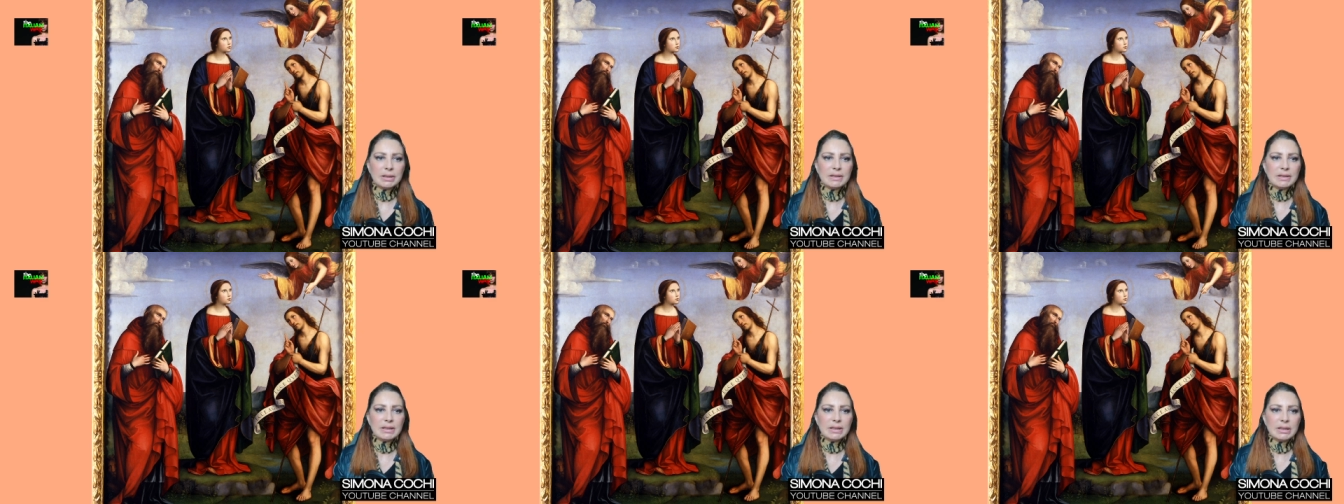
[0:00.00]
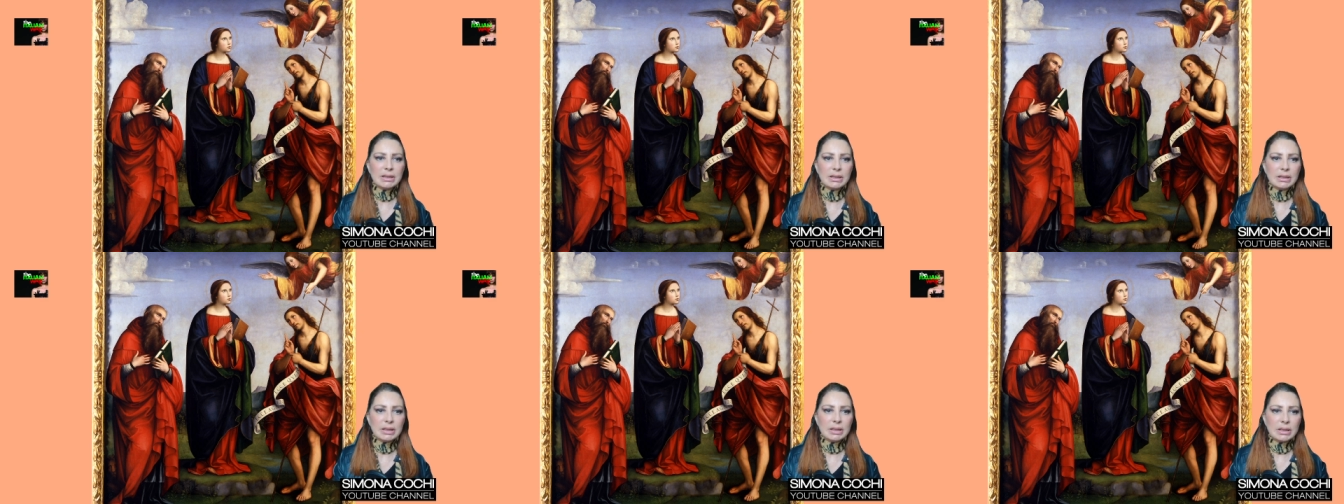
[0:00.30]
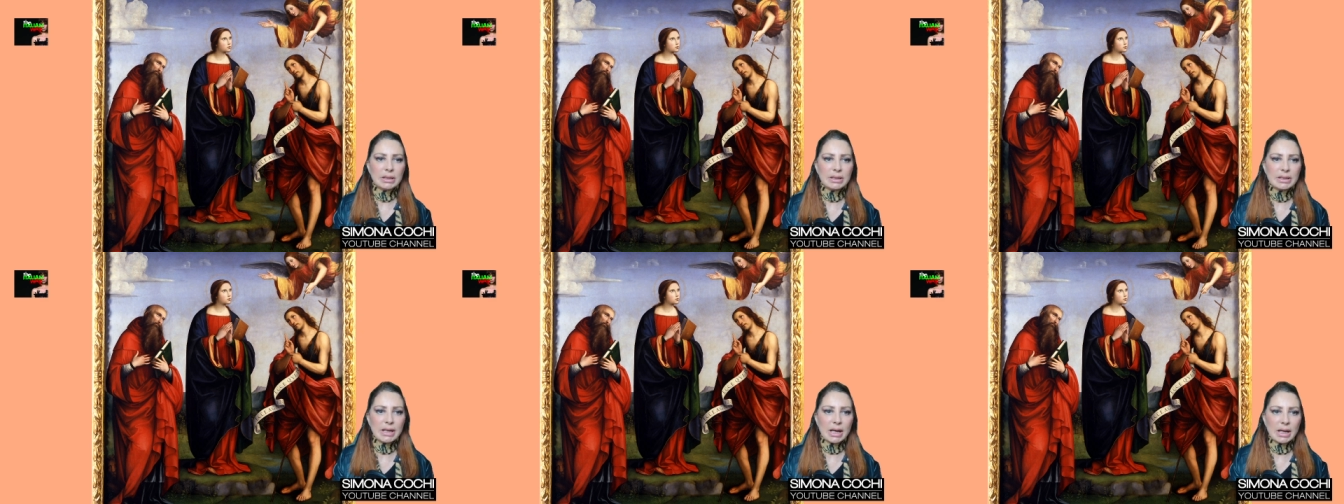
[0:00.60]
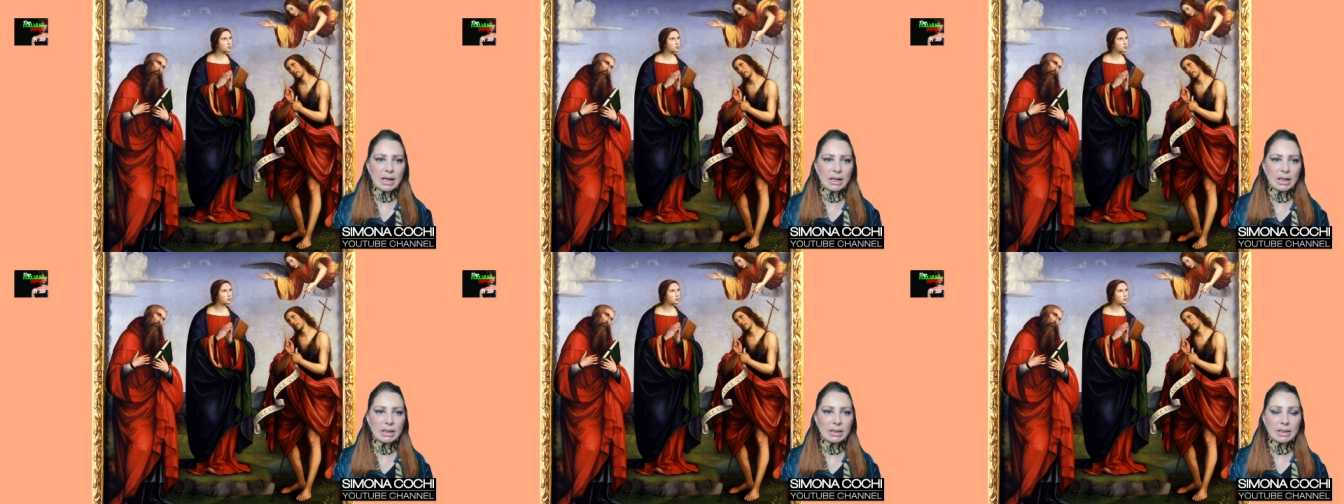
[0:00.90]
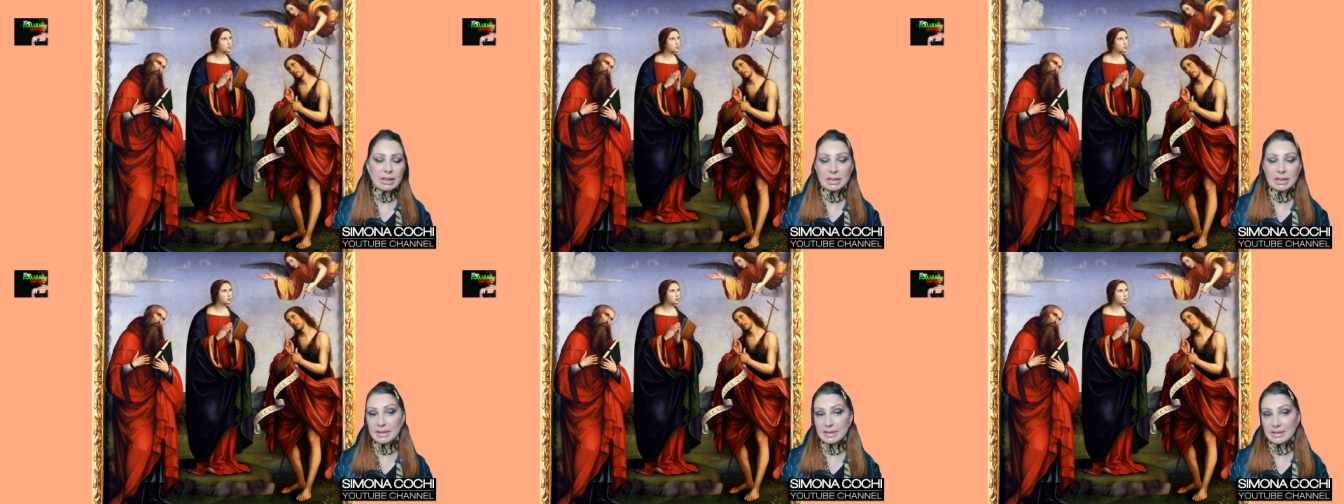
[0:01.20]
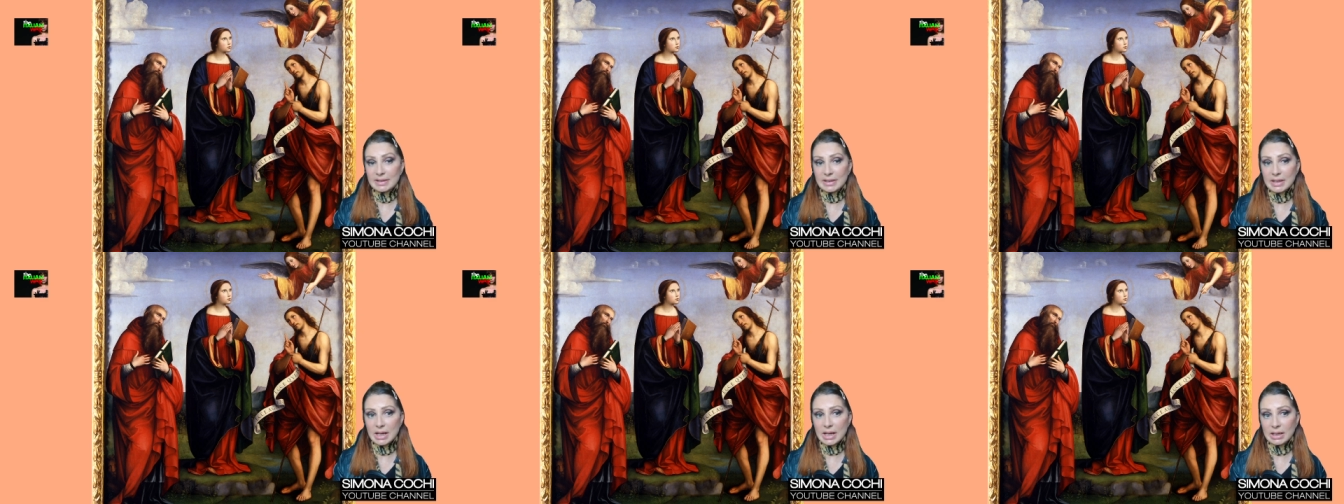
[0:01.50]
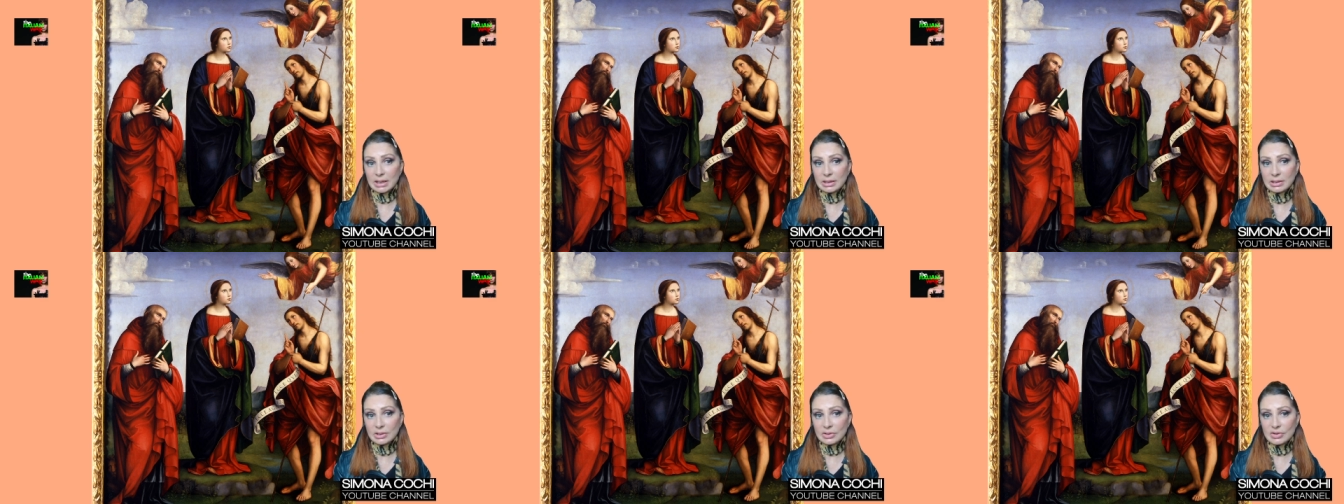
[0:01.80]
the young his
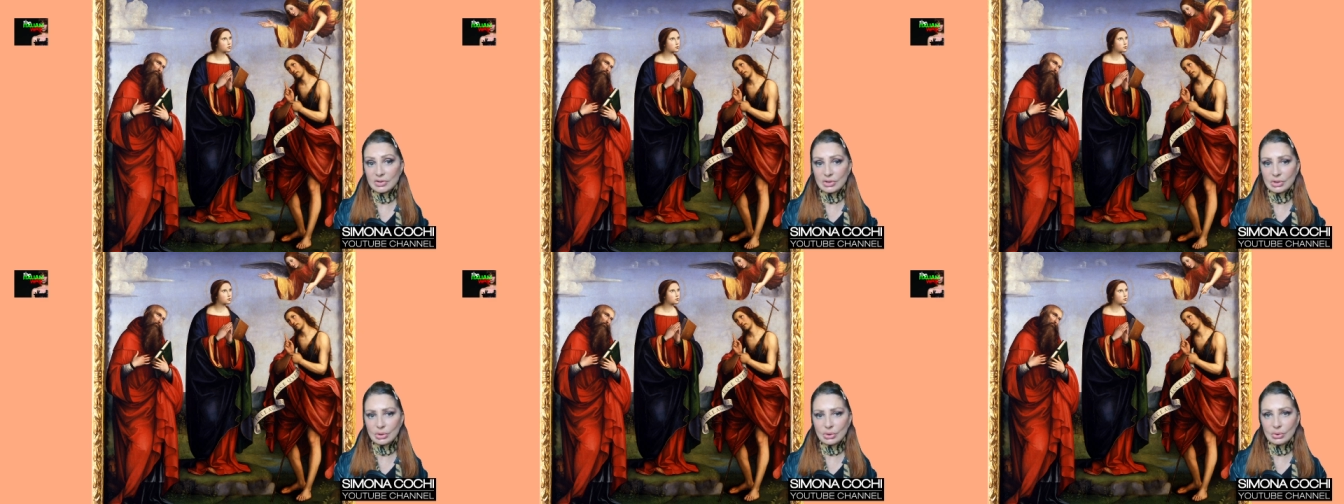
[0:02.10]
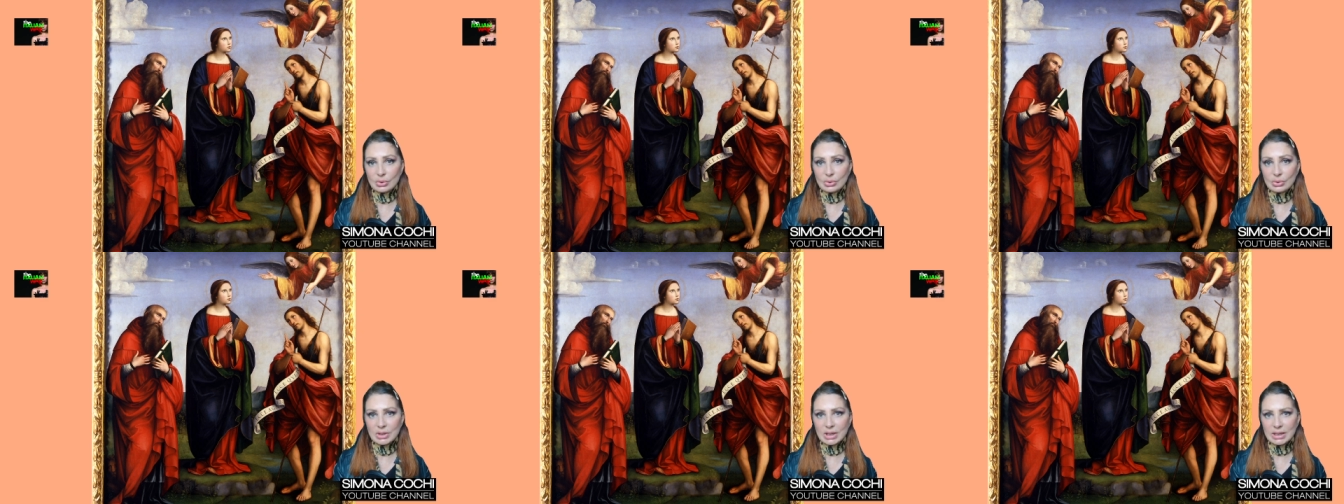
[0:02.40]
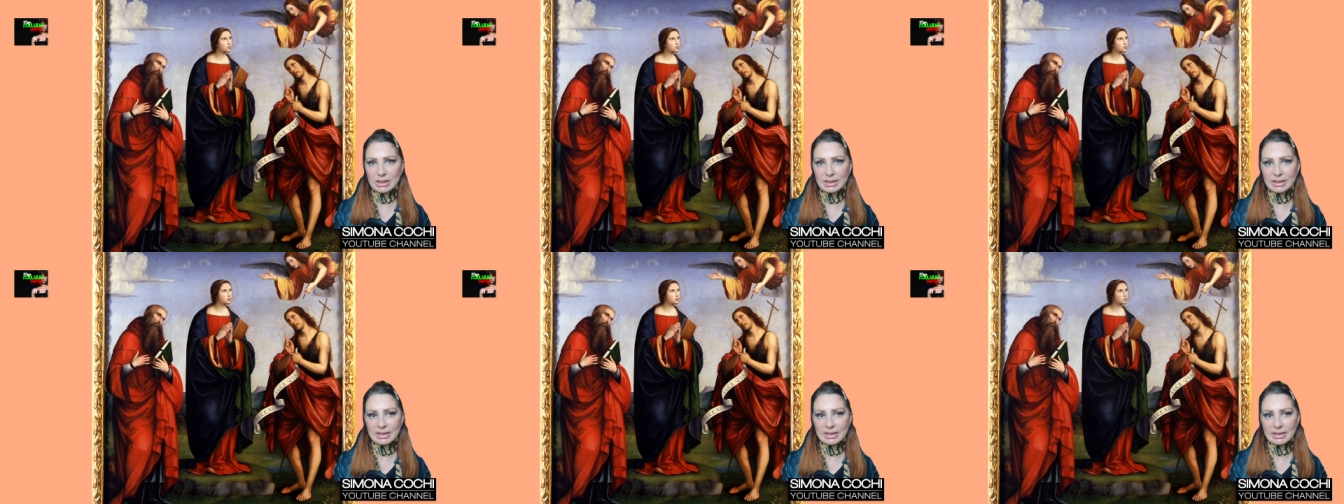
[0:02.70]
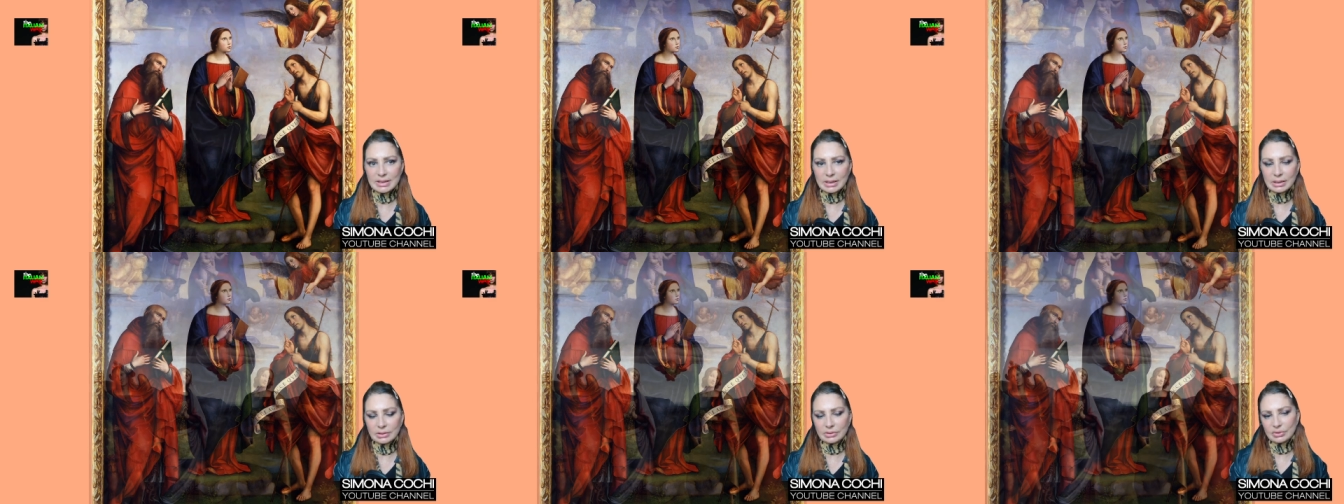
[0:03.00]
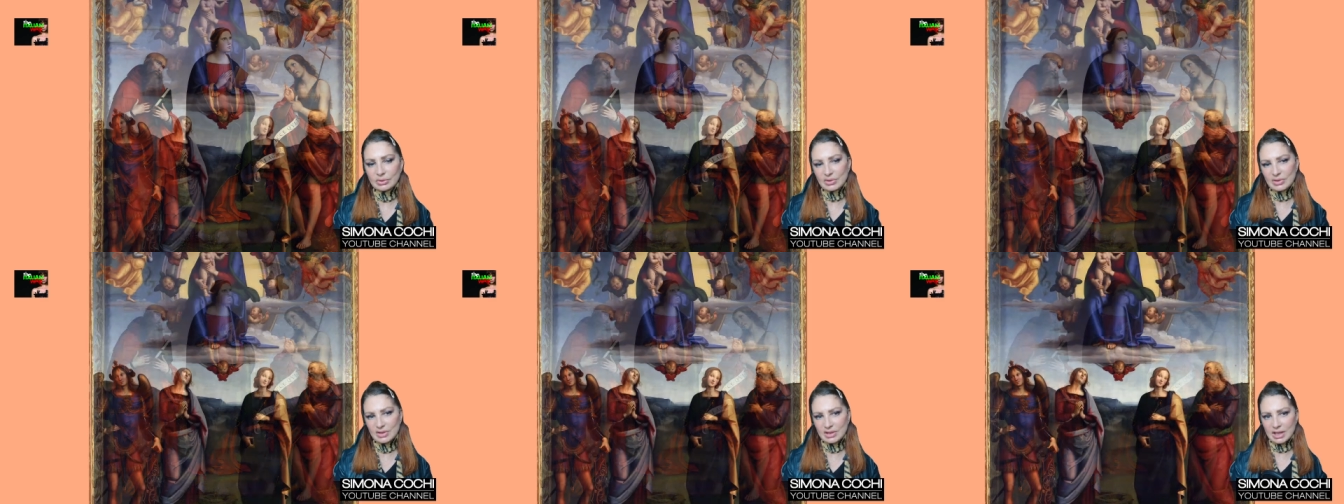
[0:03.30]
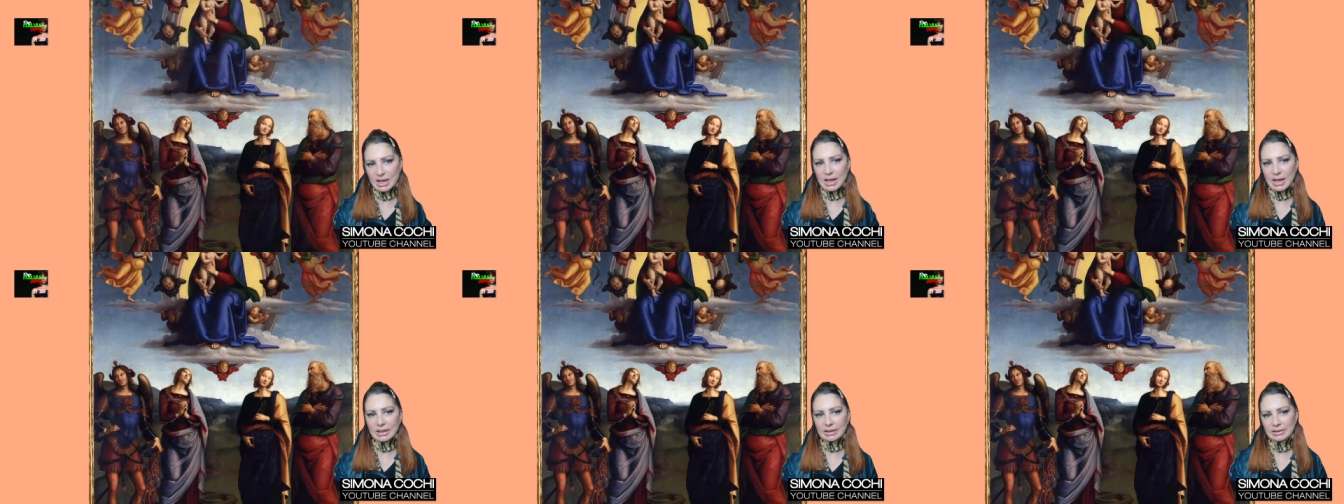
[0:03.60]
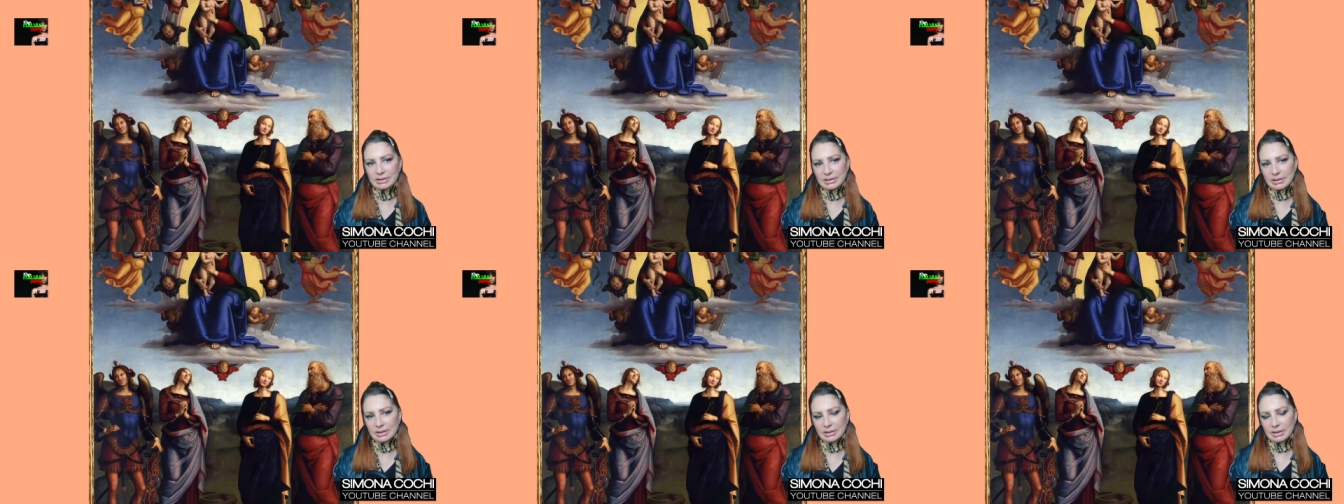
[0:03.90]
young students to
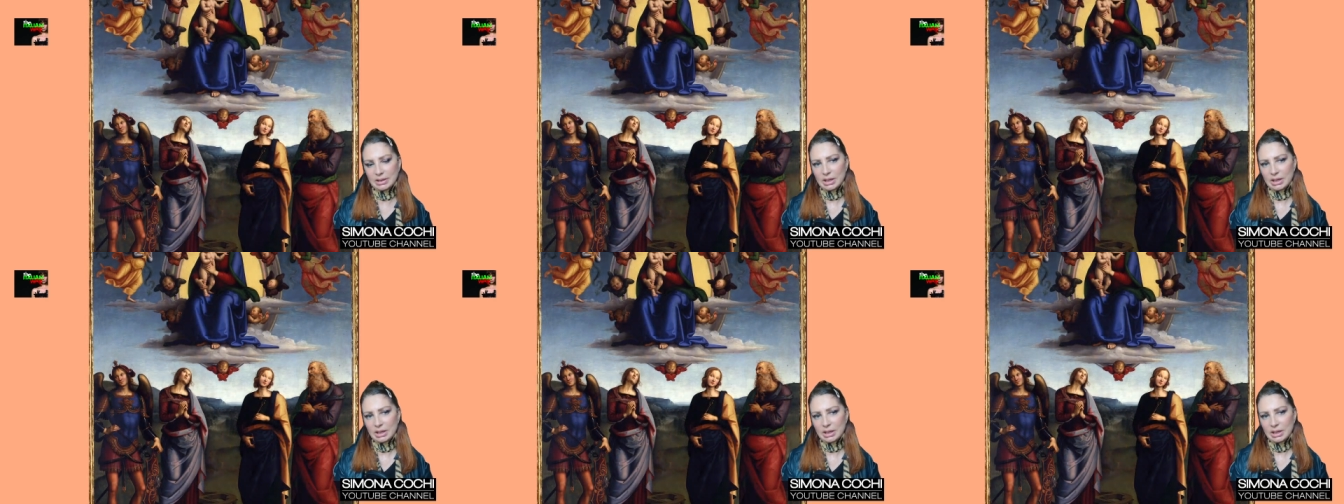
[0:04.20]
start